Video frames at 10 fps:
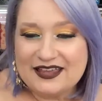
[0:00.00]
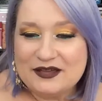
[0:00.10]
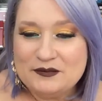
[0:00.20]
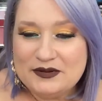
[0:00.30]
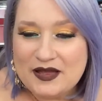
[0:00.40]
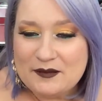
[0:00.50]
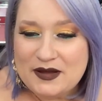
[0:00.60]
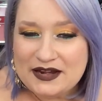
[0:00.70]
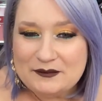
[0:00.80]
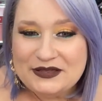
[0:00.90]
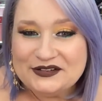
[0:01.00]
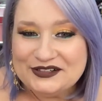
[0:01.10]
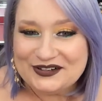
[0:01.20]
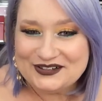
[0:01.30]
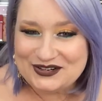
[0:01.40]
a
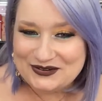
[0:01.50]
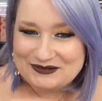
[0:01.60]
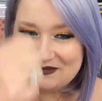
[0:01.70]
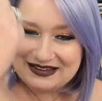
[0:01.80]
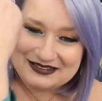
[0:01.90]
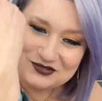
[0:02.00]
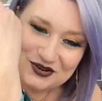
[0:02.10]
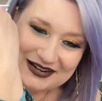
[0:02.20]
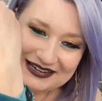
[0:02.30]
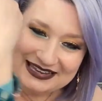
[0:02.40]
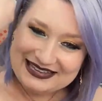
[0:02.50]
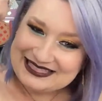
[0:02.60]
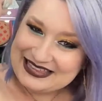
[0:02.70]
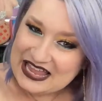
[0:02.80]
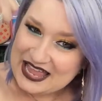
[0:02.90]
bodybuilder showing my trying to
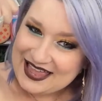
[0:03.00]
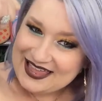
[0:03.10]
get the